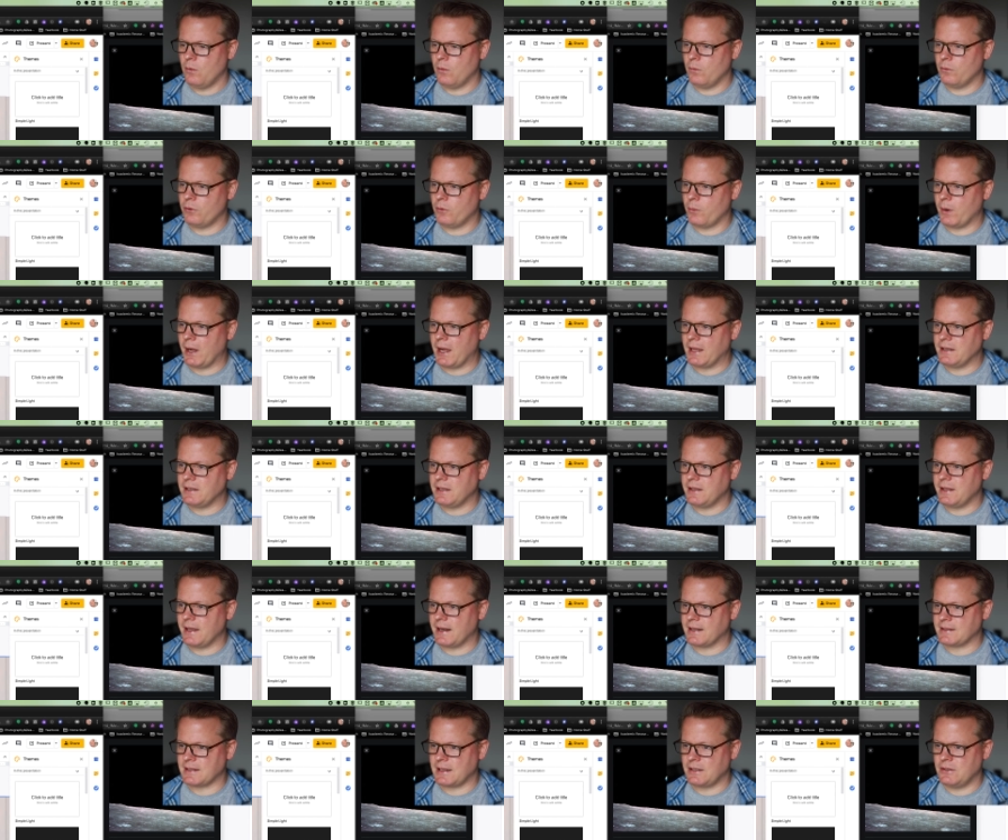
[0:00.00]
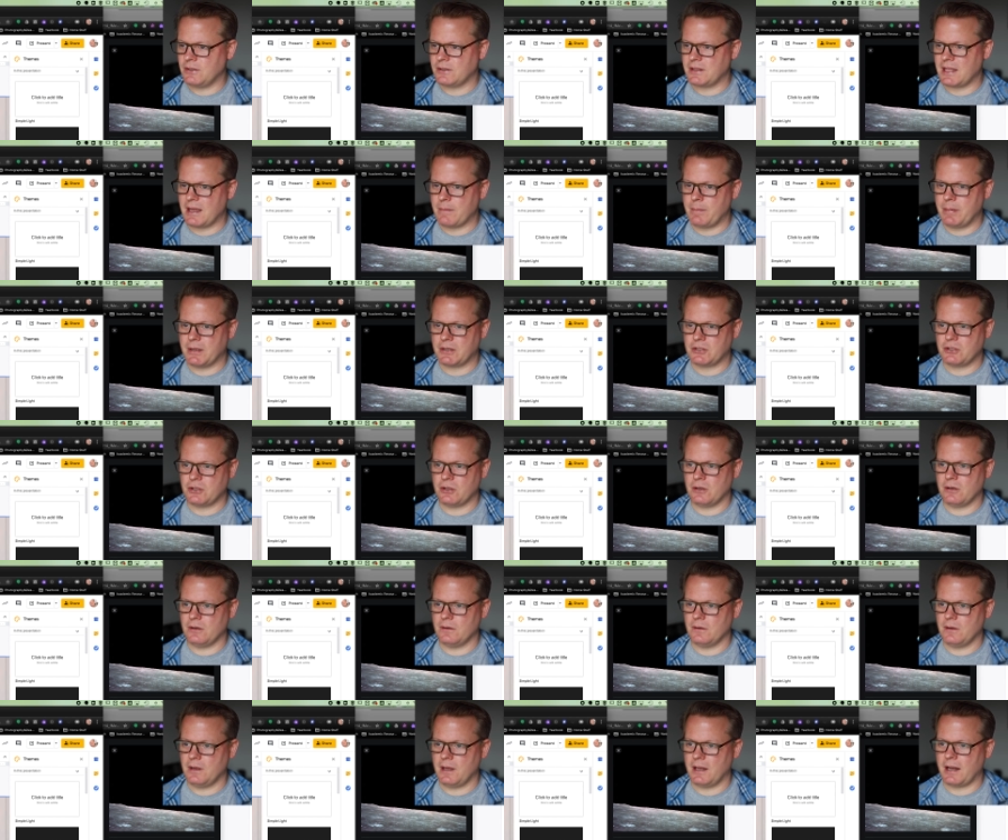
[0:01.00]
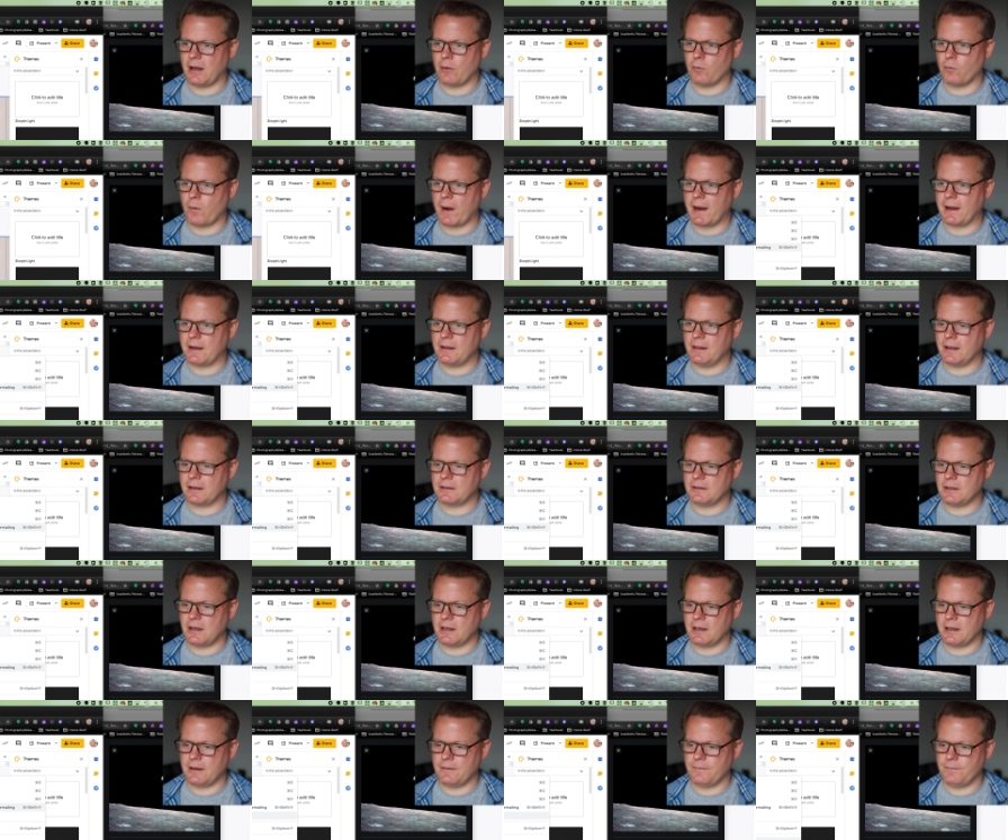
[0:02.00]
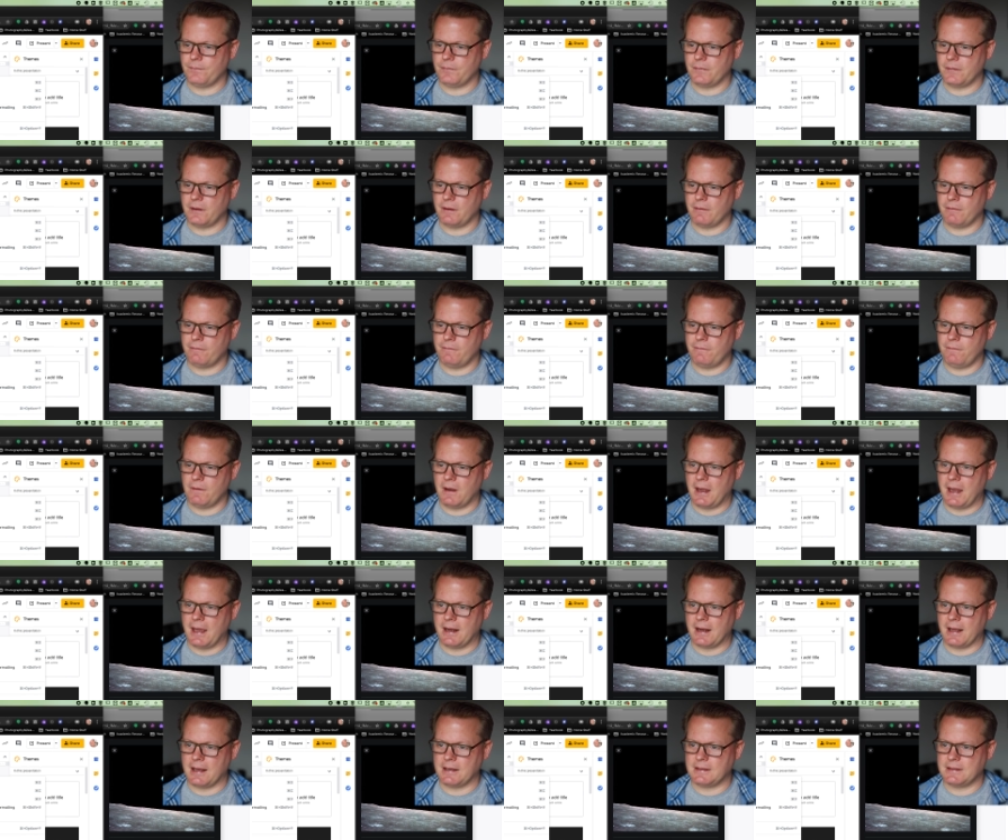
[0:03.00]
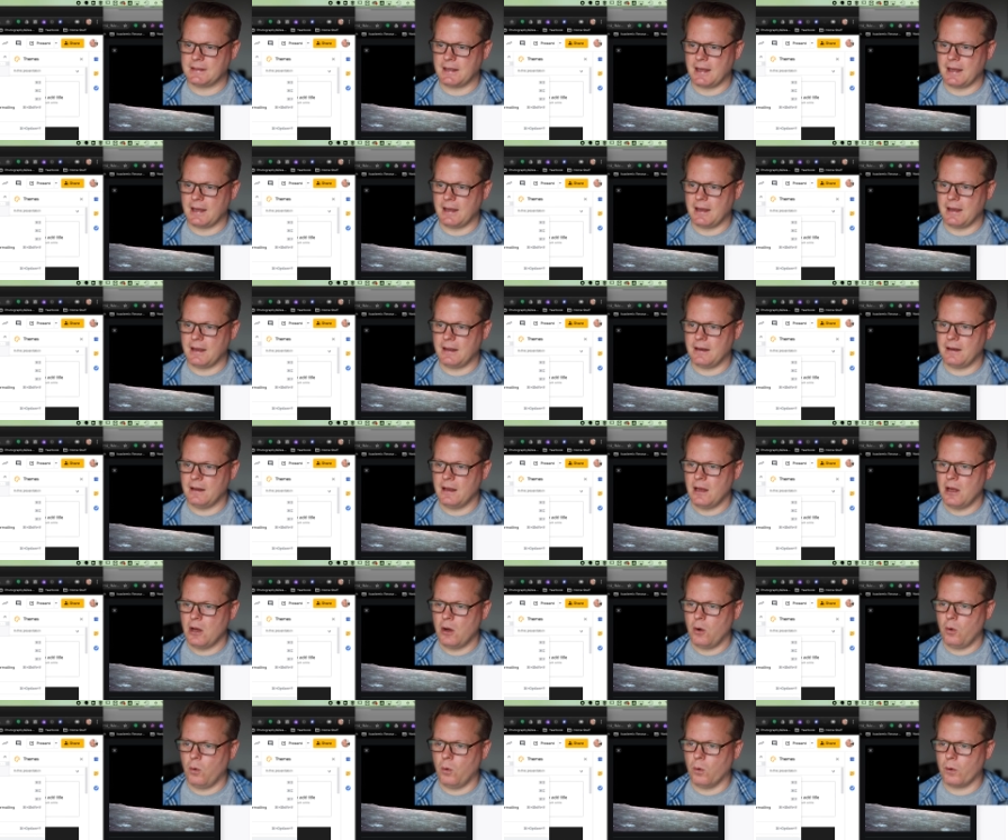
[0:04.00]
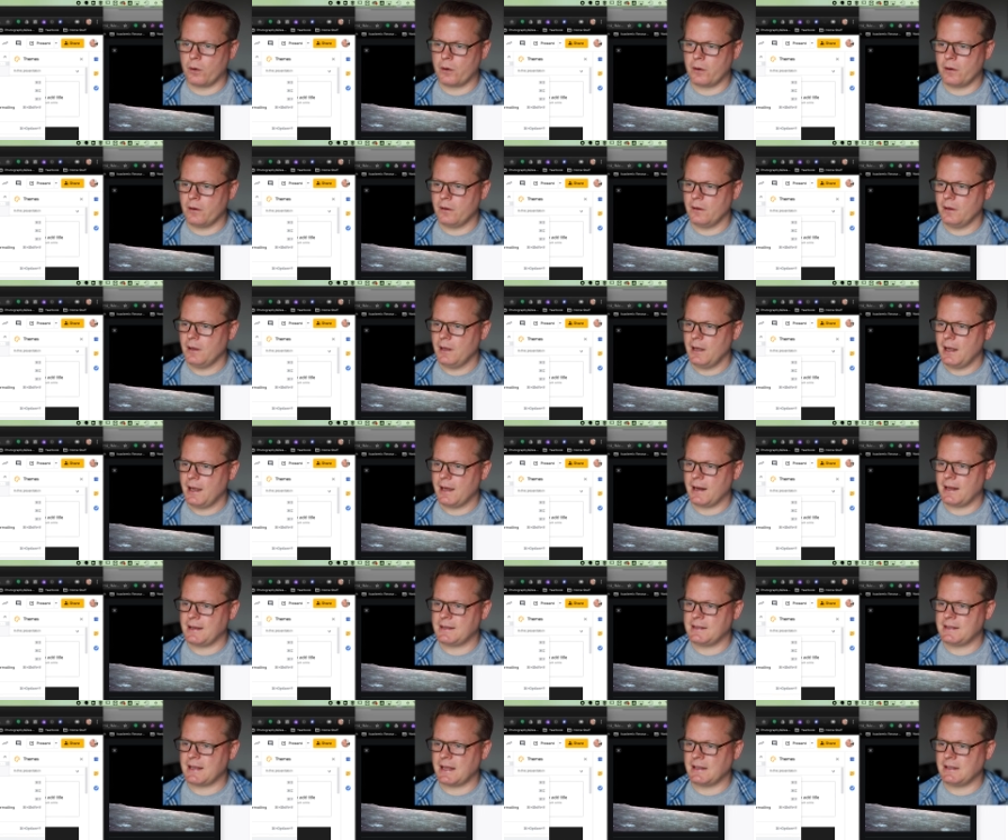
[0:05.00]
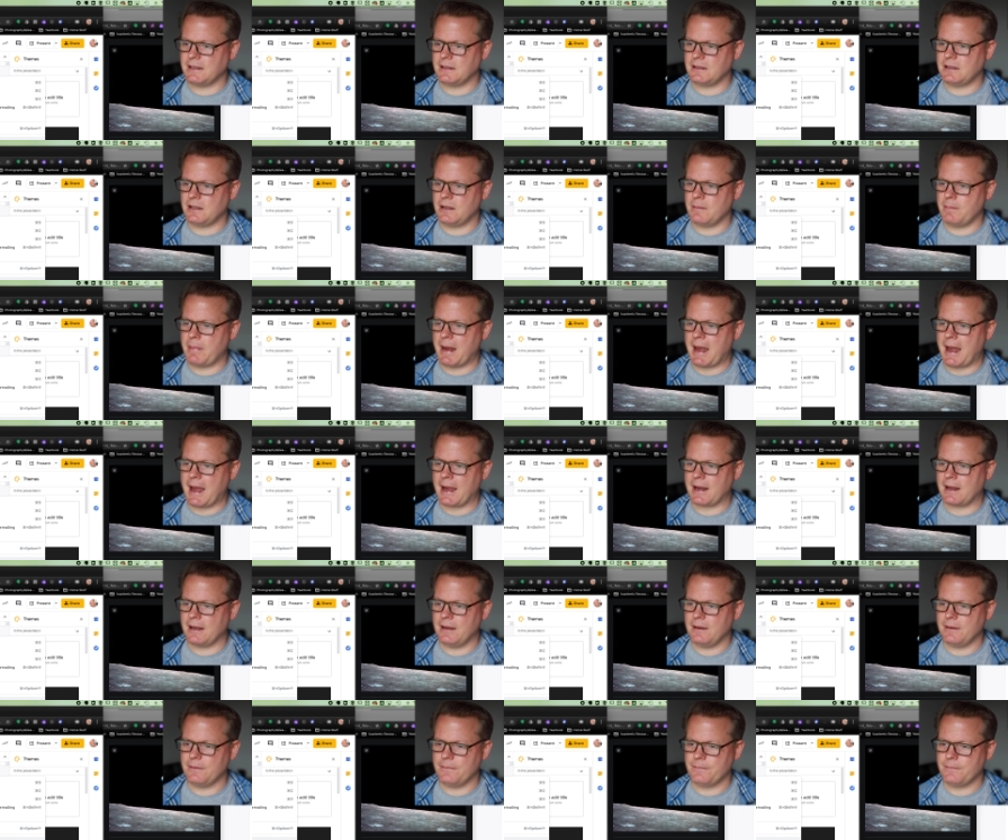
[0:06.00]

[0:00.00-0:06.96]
The way I did that is I took that picture and I right clicked on it and I said order and I sent it to the back,